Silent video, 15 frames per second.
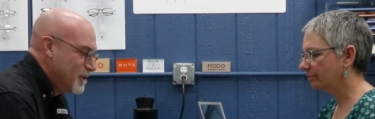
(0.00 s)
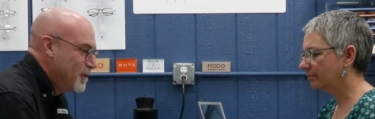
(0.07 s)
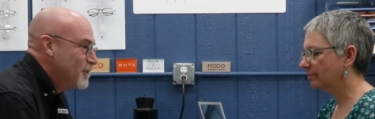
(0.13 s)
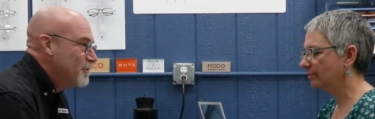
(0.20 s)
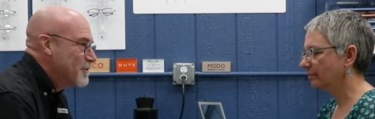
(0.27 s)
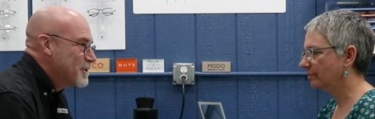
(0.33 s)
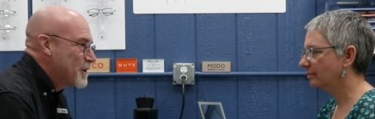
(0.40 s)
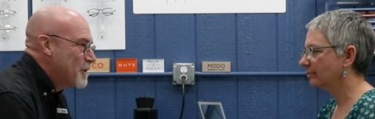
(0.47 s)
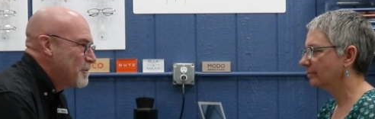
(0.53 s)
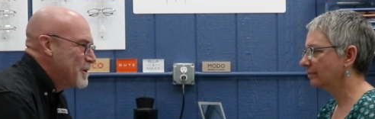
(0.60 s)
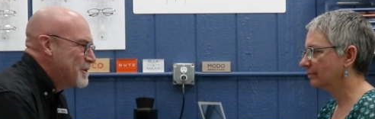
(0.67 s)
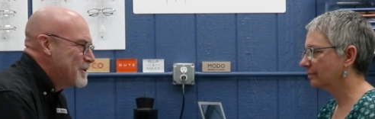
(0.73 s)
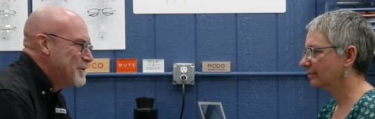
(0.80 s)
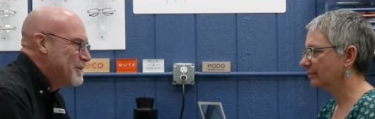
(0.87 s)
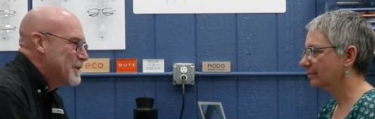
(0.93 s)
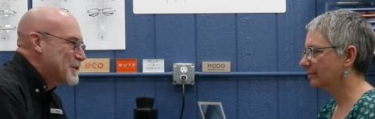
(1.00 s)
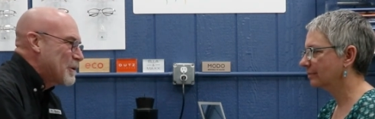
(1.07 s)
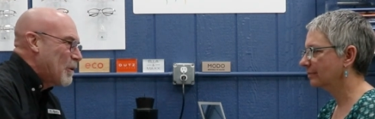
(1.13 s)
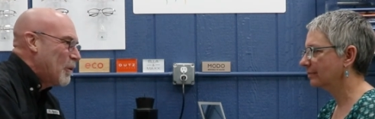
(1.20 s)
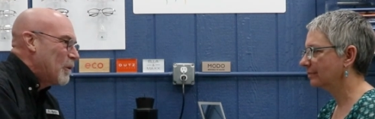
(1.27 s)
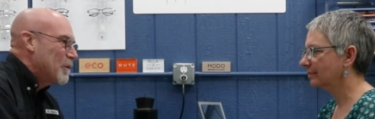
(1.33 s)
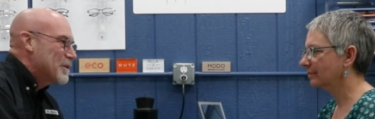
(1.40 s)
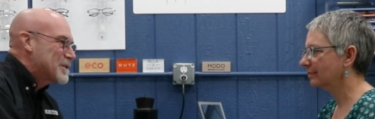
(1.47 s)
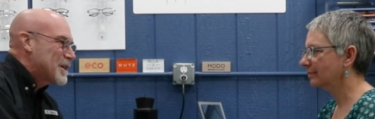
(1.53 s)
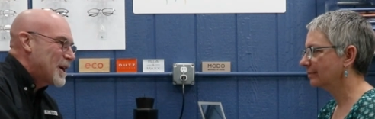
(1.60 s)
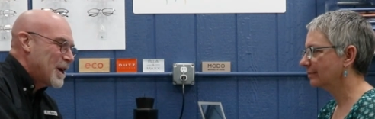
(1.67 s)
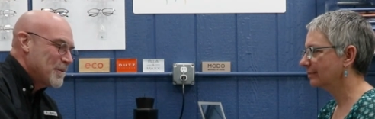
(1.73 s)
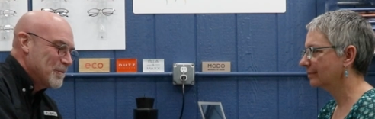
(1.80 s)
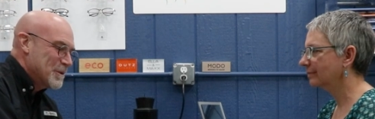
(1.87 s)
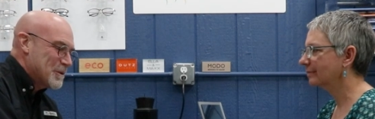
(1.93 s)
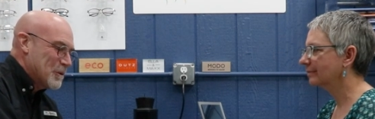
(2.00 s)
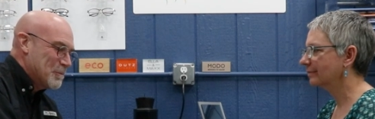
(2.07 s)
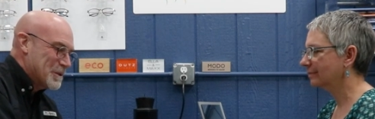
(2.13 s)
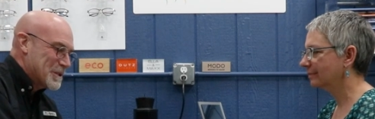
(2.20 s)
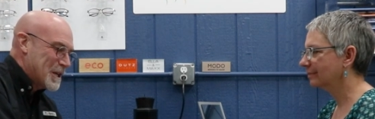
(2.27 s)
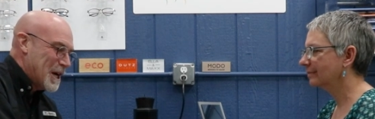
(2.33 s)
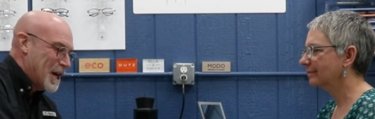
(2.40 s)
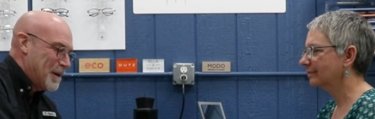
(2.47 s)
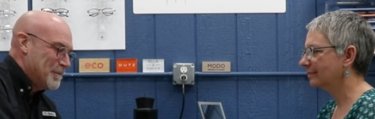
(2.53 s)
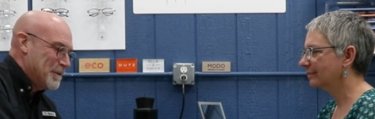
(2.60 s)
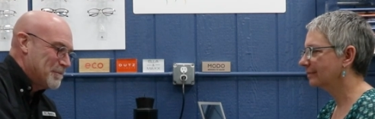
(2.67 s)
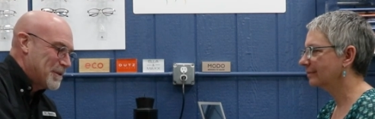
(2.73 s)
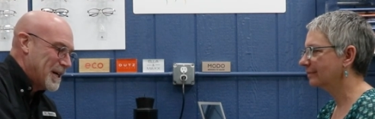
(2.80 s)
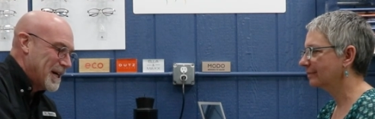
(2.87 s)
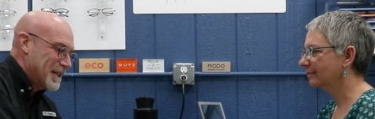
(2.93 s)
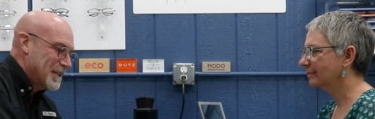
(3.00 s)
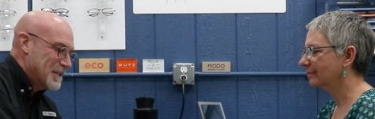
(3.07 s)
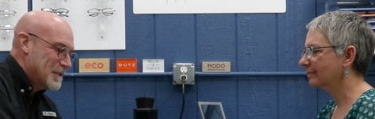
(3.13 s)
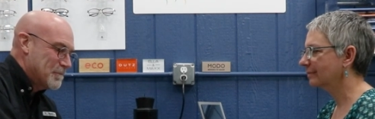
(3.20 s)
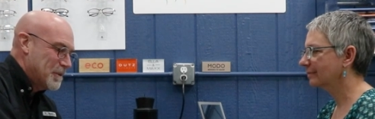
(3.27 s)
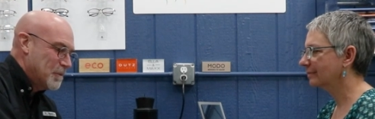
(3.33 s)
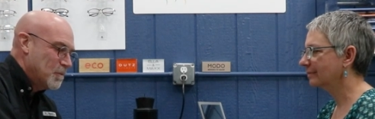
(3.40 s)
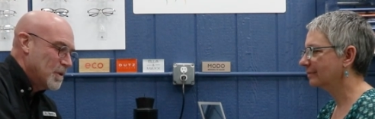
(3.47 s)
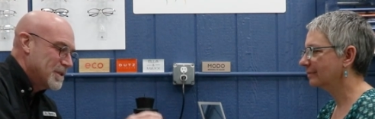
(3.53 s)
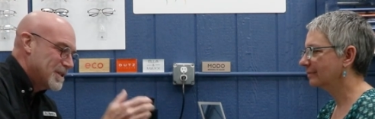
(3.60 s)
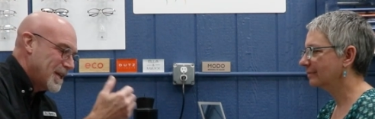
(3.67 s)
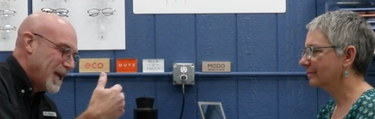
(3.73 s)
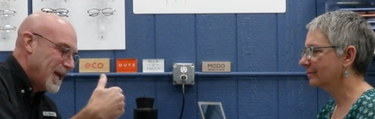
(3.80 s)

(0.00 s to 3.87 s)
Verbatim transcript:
Speaker 1: Years ago, we used to do this all the time. It was almost common practice. But once